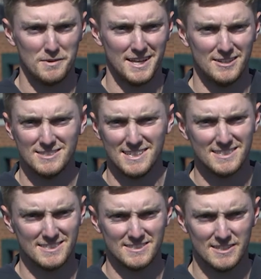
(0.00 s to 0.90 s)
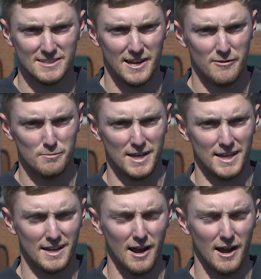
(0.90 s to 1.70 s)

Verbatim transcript: I mean it's the easiest decision I would make.